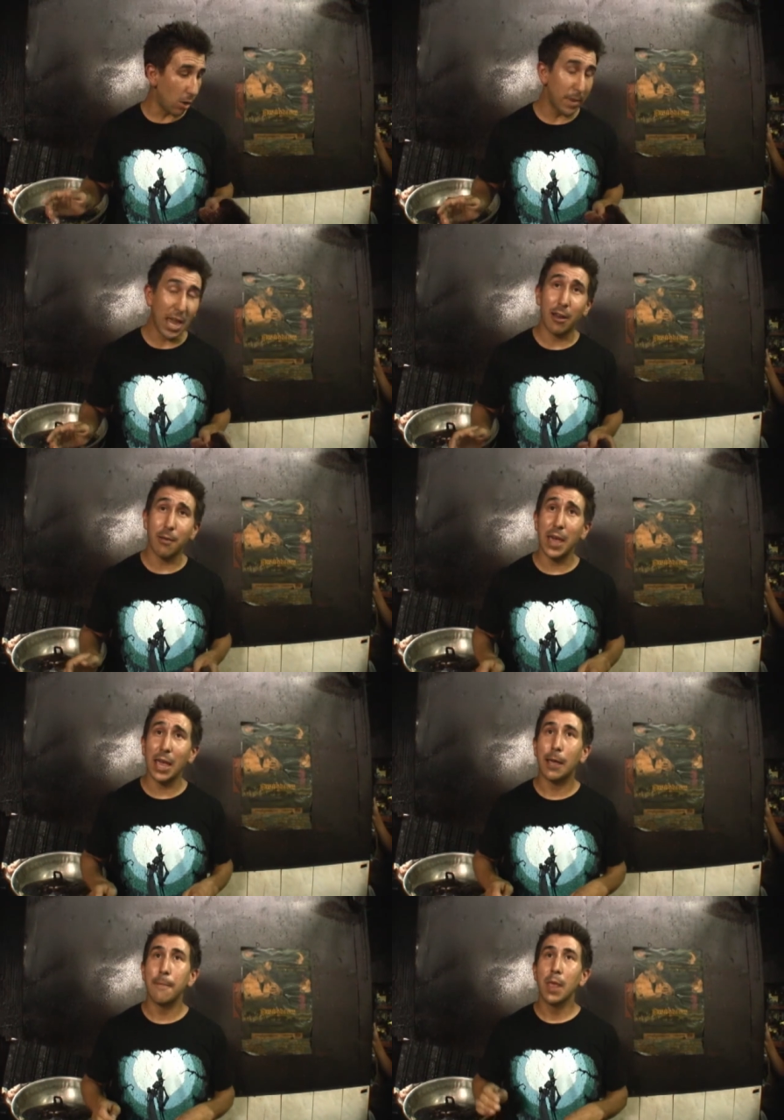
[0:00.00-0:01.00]
me how to
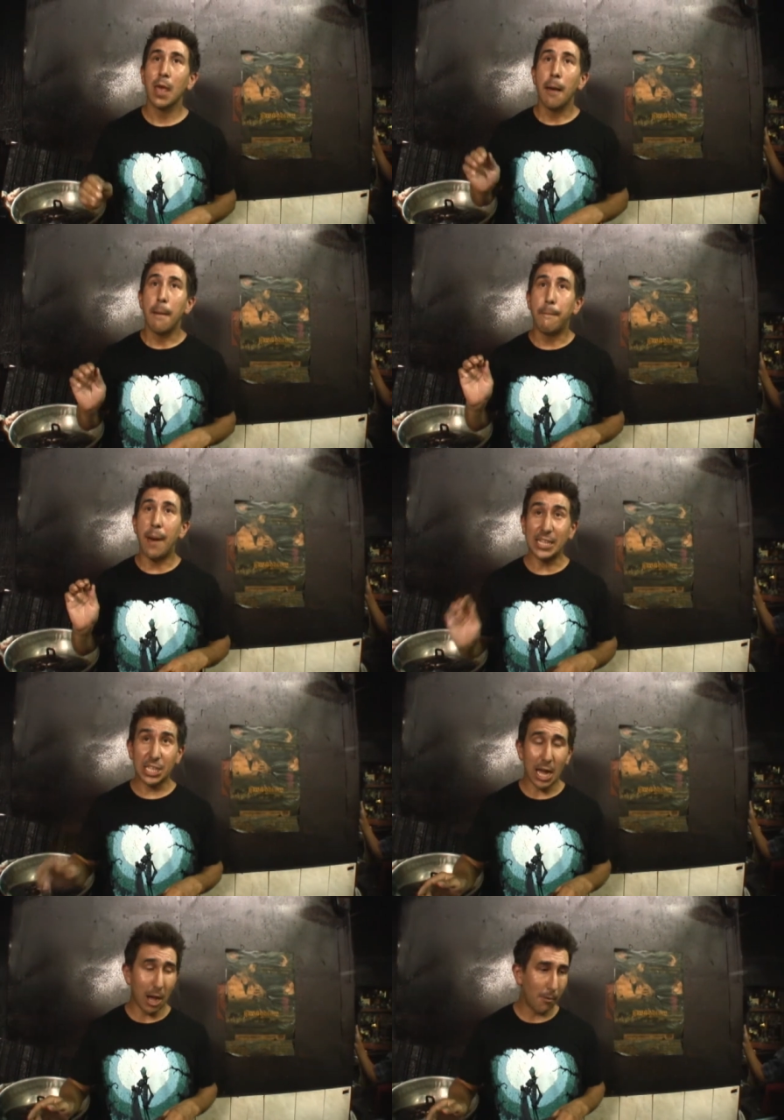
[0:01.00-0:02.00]
make banh
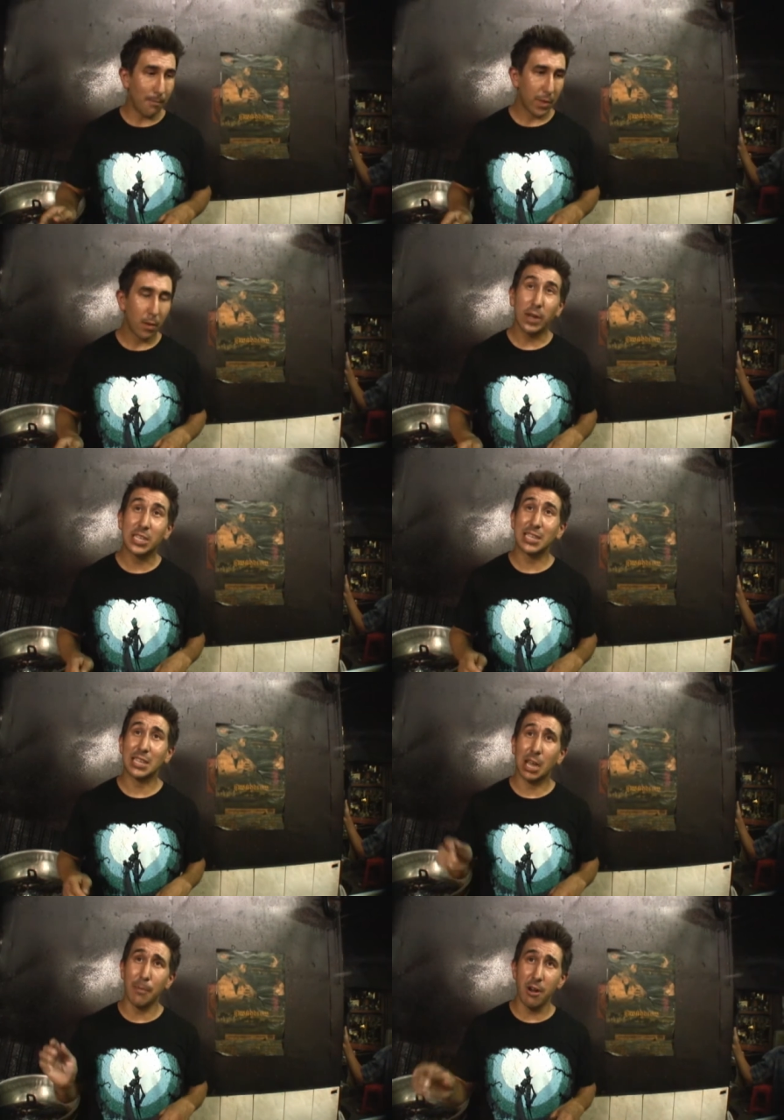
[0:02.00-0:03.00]
chao, which is
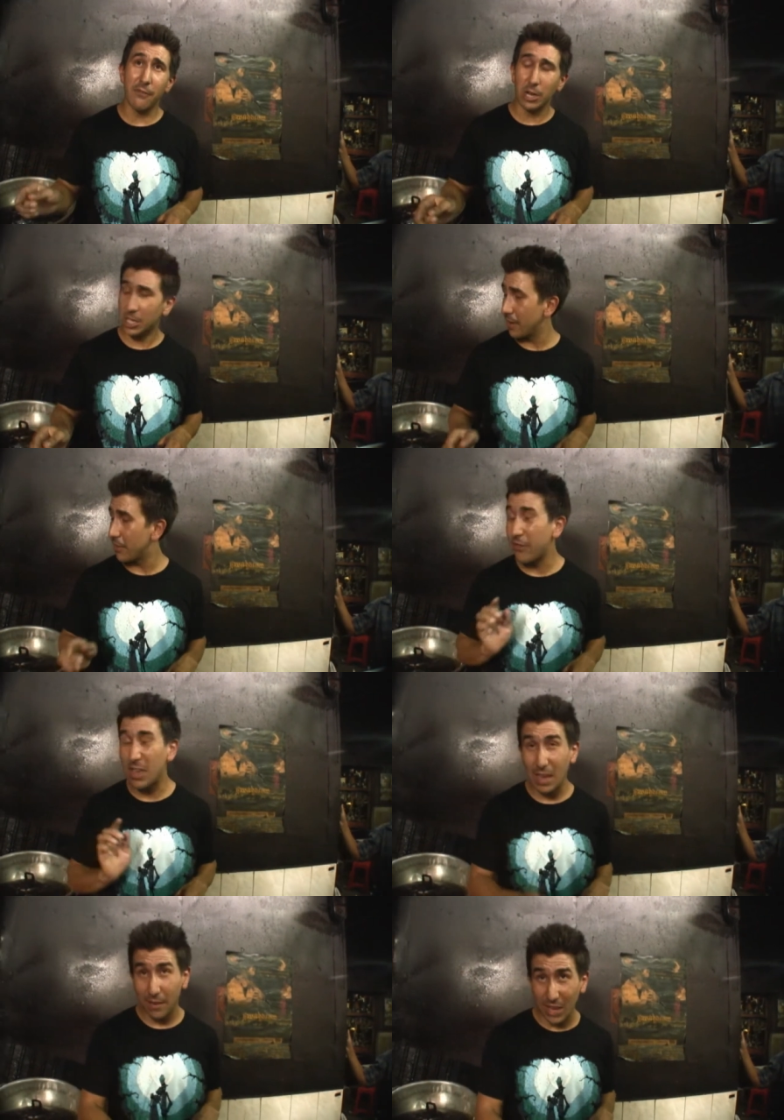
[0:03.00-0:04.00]
the Khmer version of the
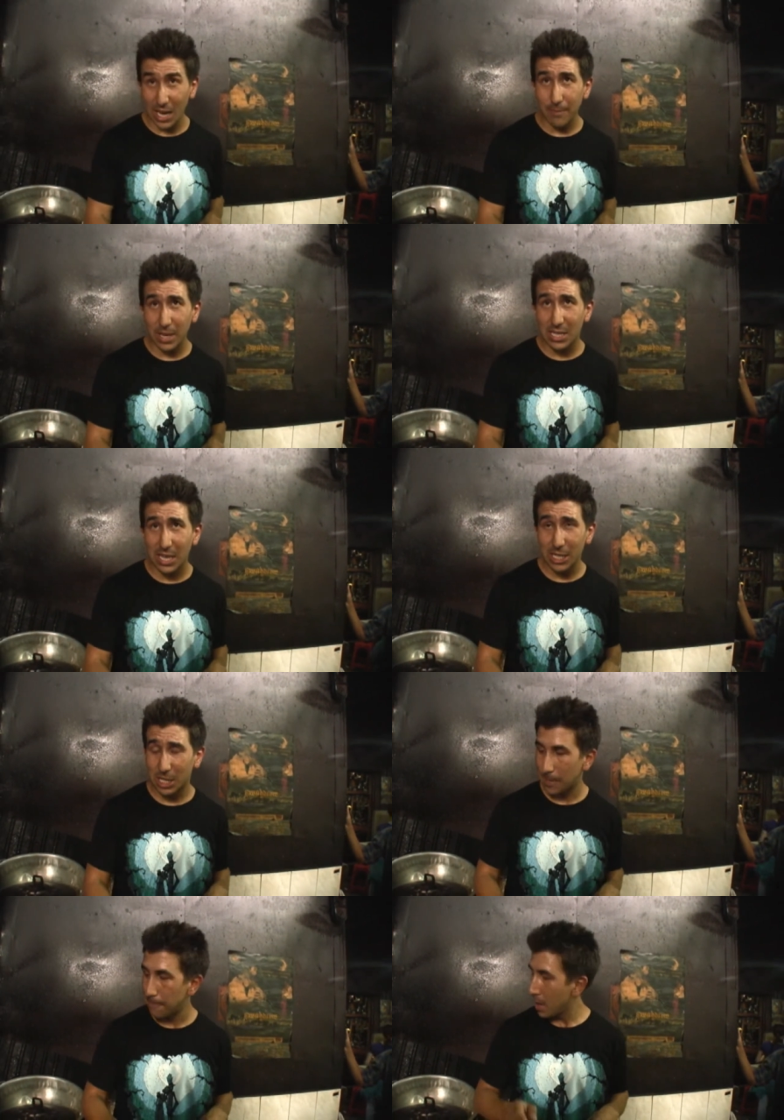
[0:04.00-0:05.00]
Vietnamese dish
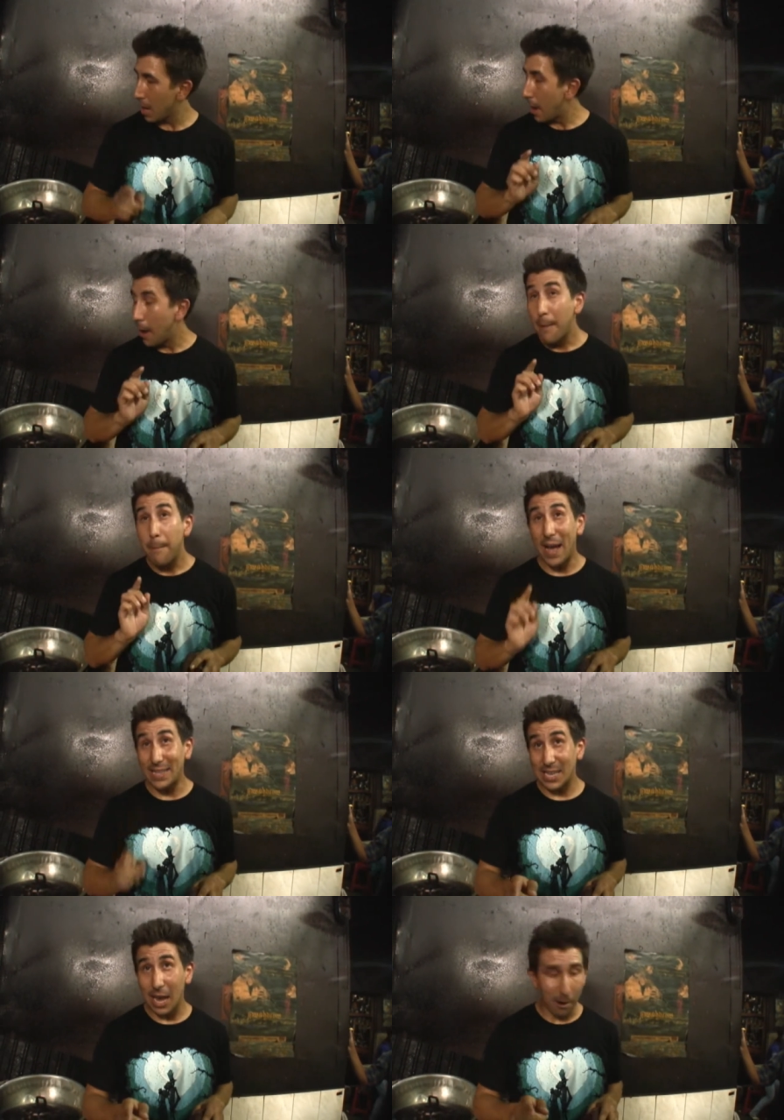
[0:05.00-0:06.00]

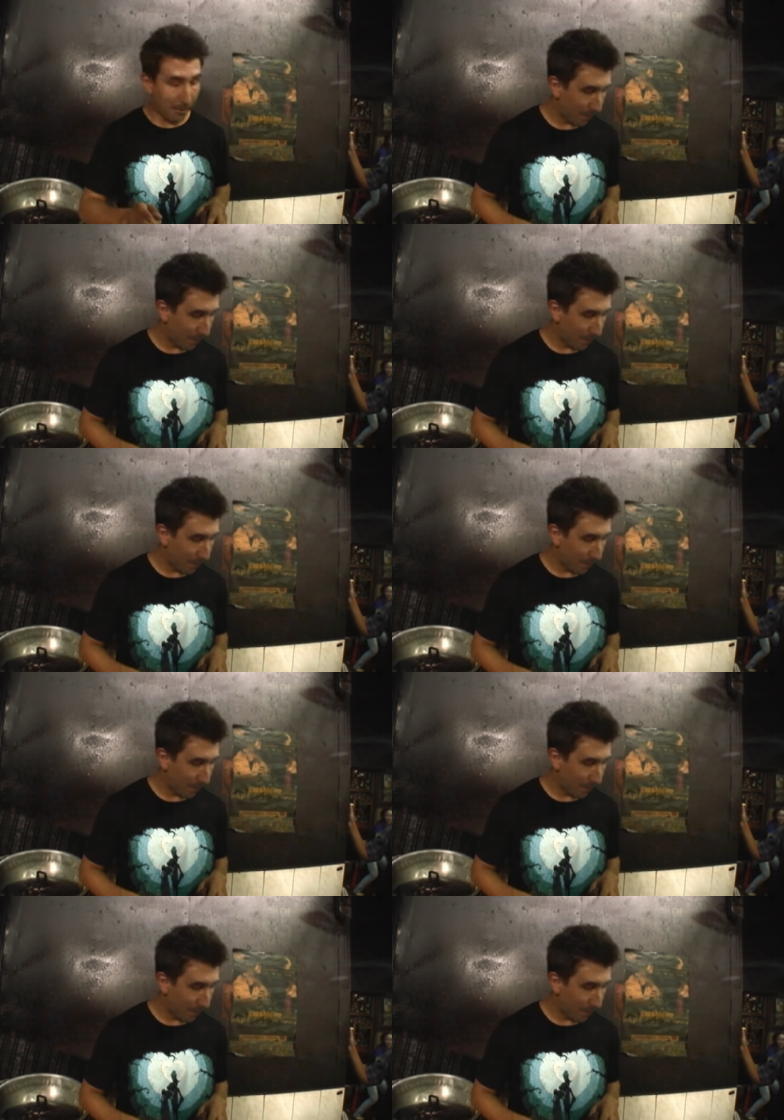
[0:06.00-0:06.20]
banh xeo.